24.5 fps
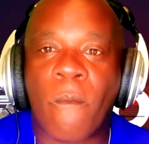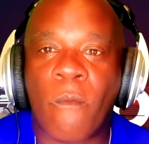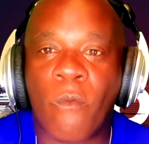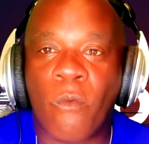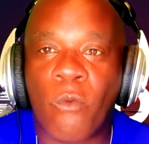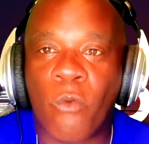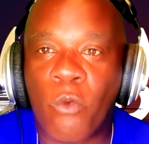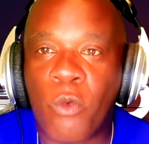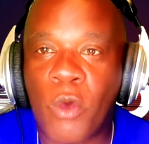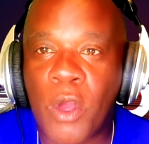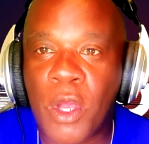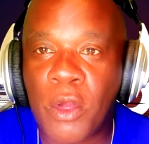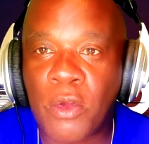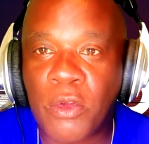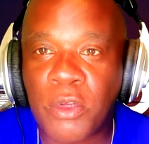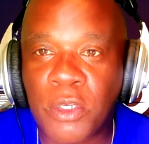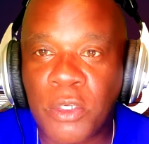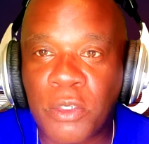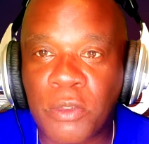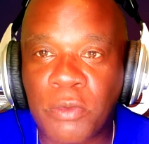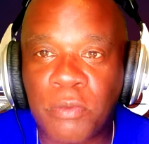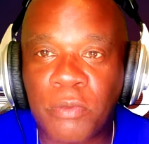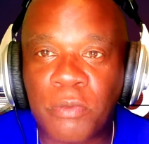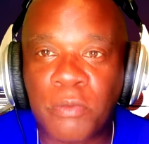
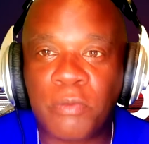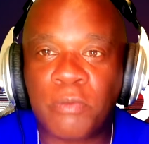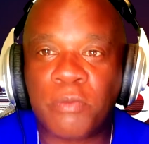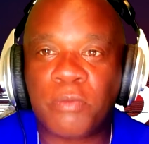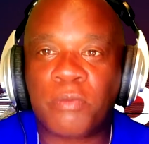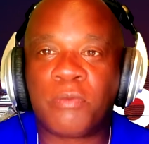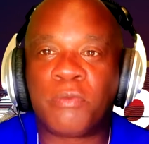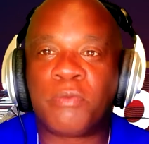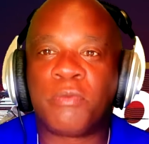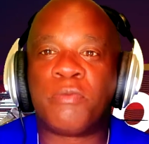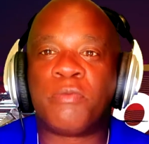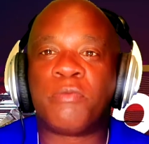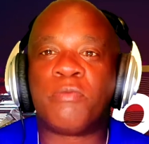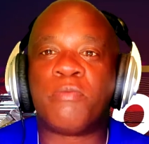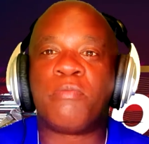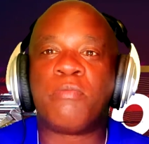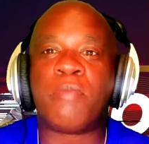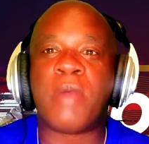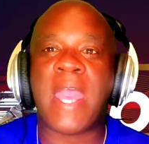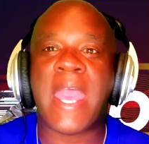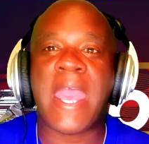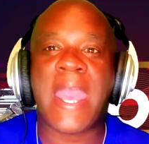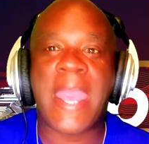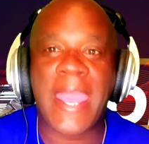Welcome
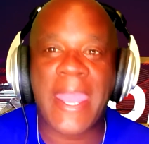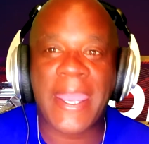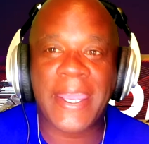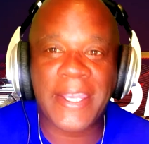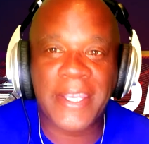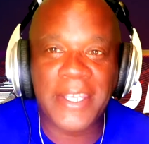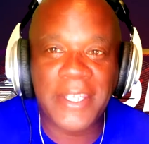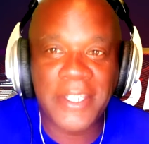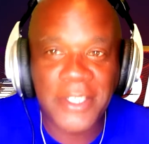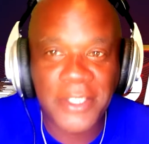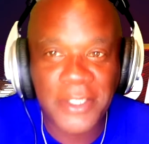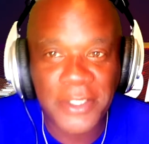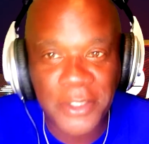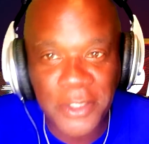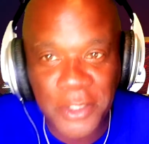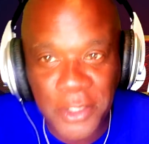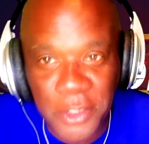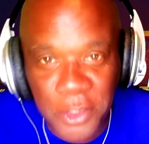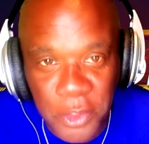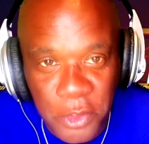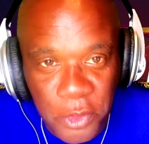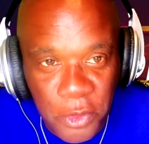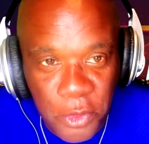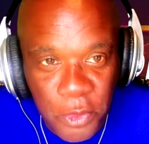back
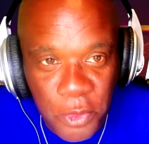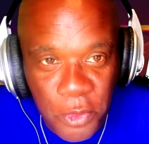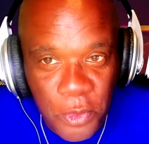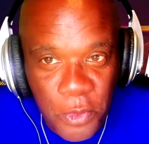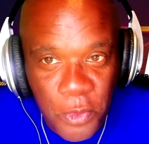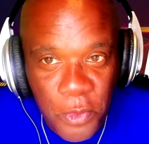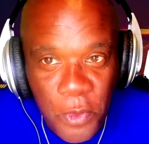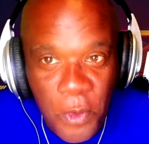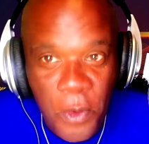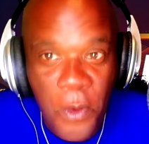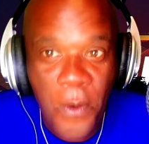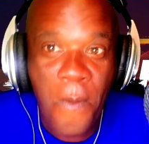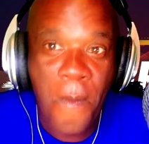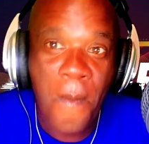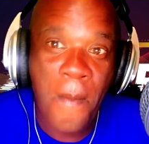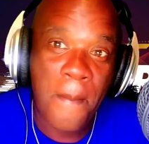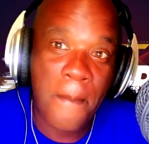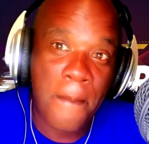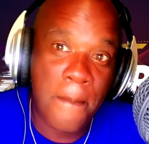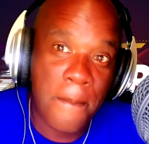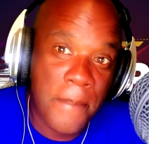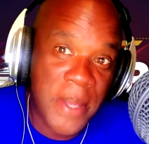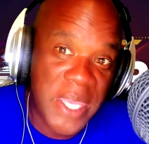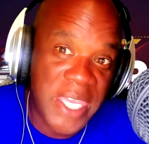to
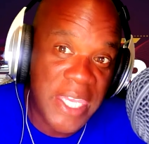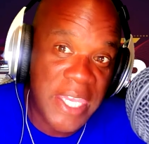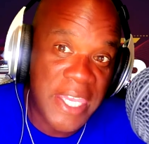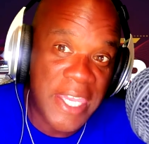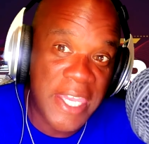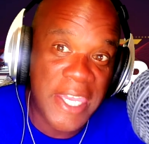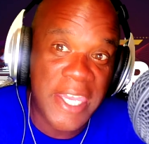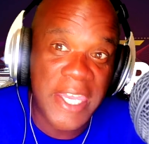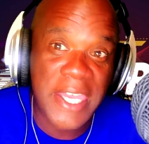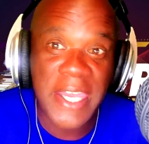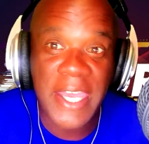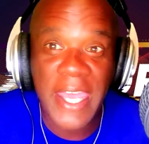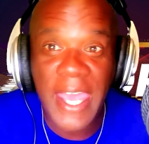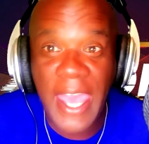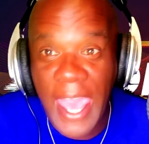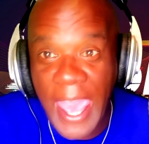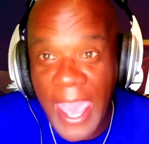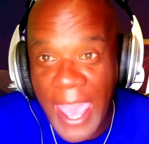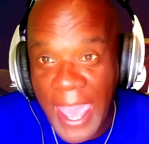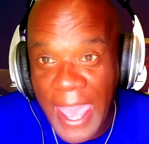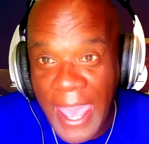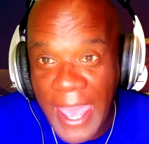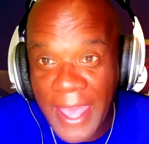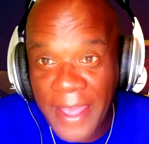Be
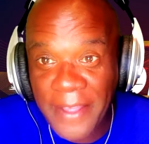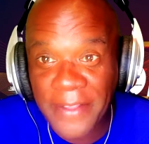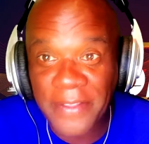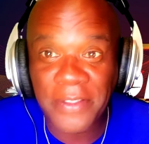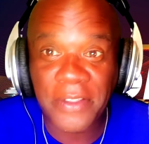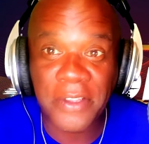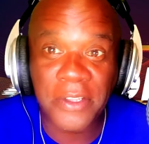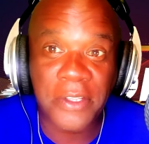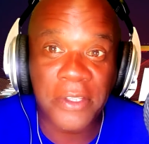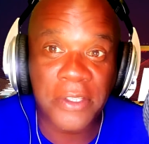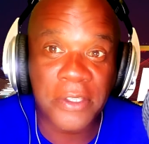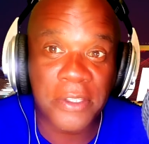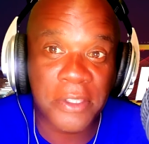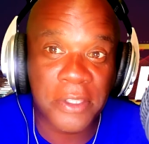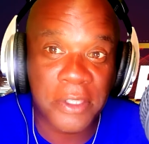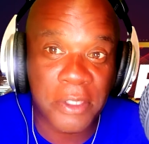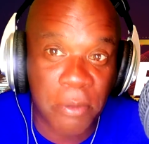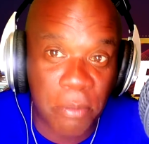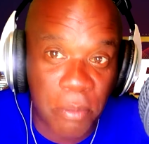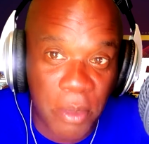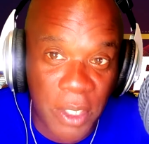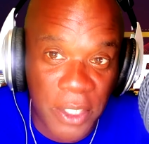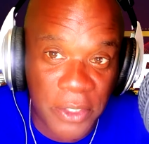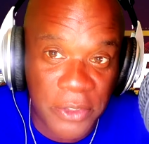at the
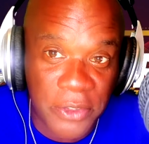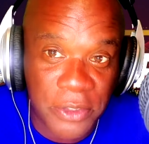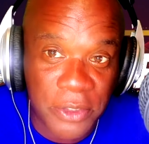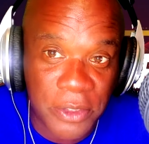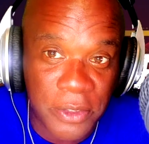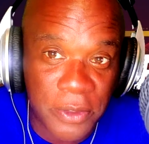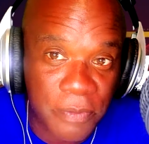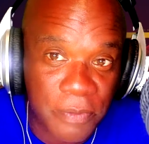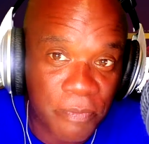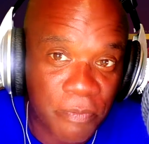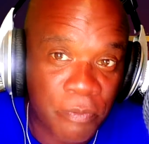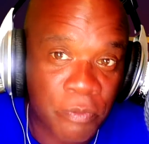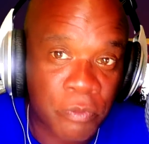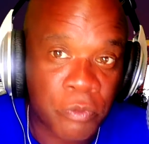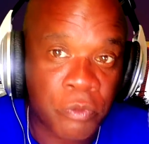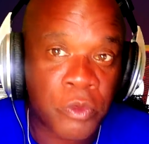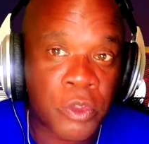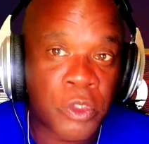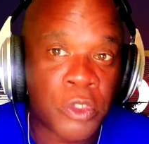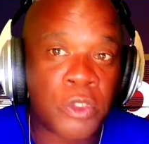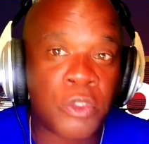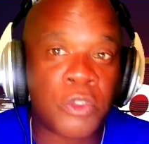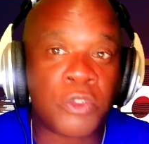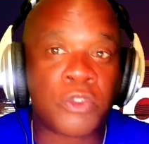Buzzer.
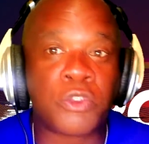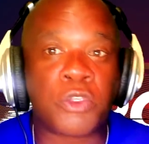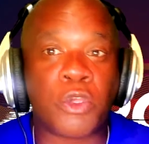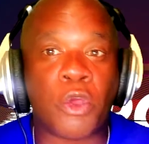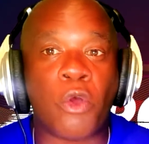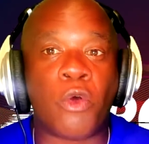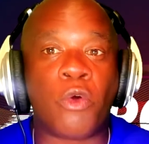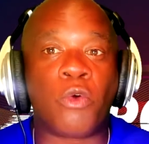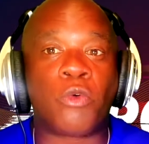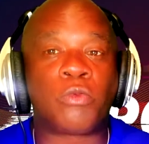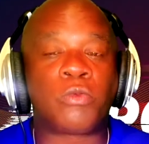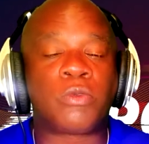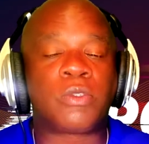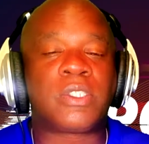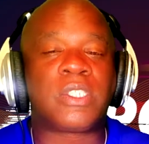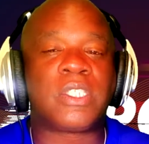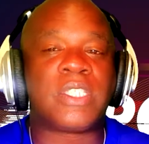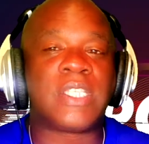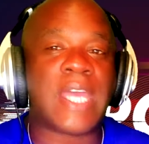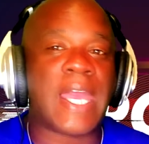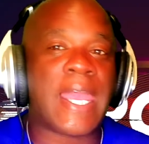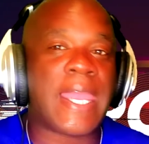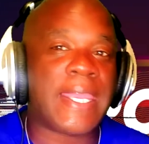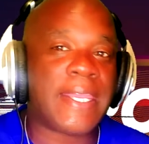So,
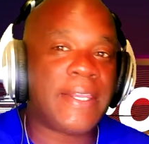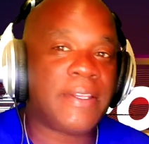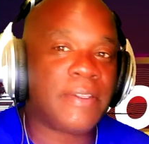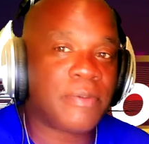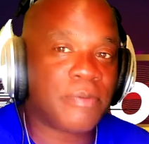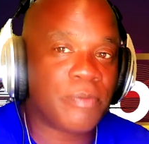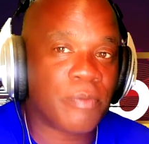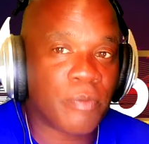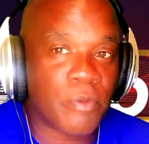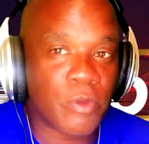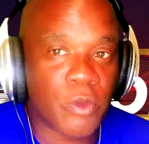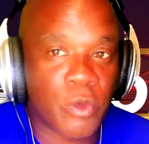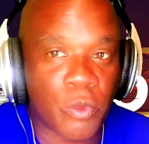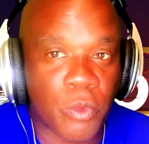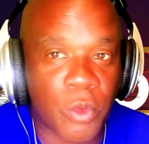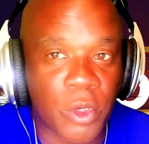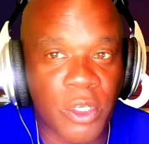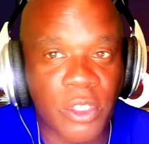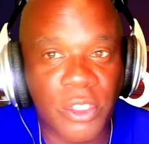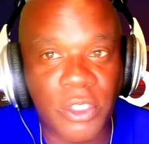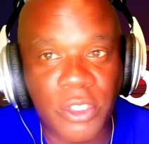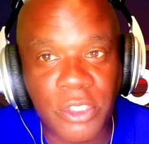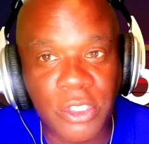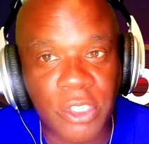tonight we're
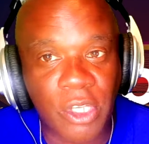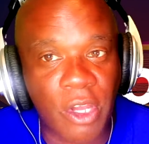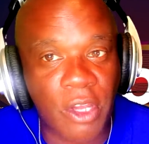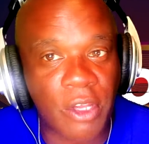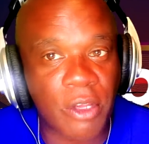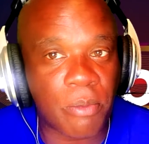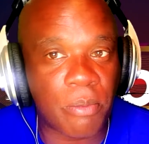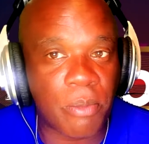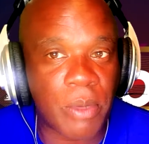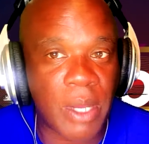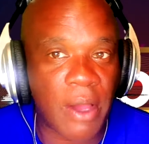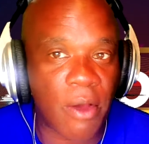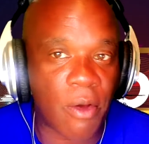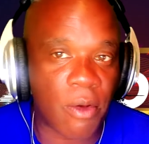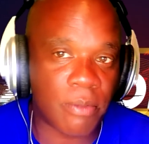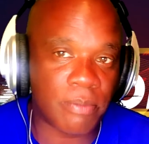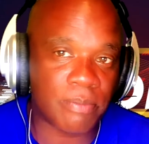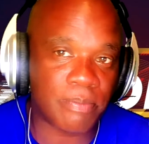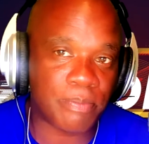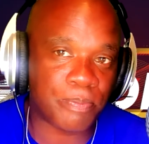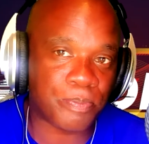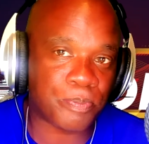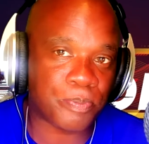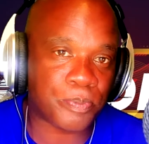going to talk about
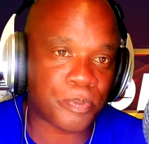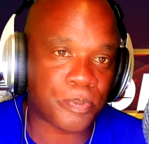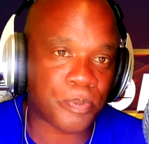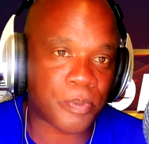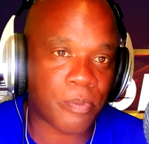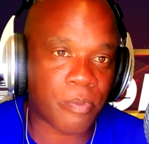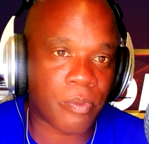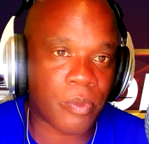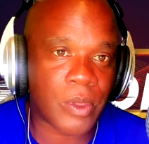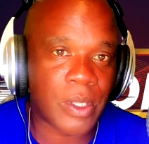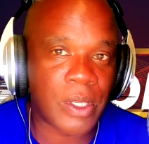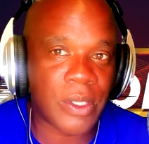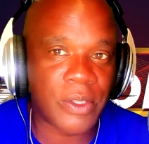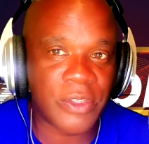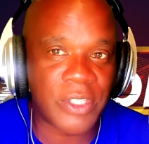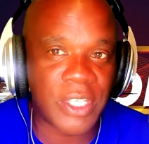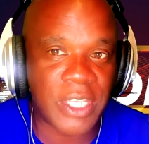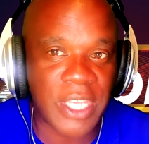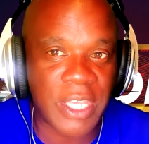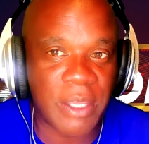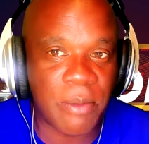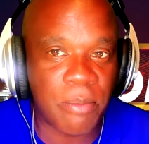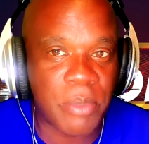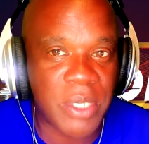the
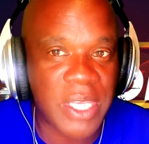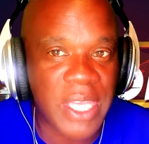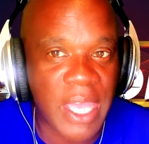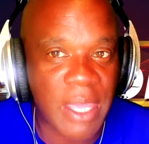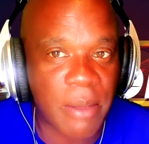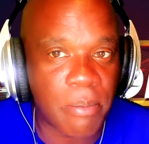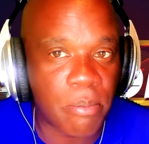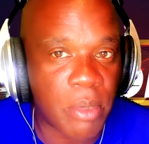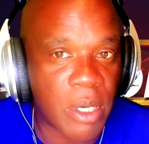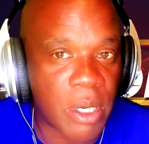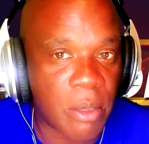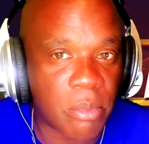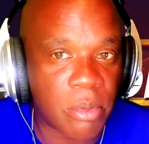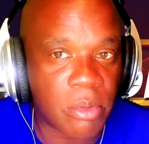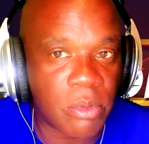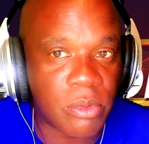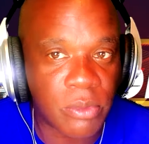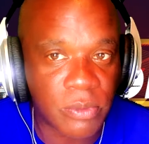NBA bubble.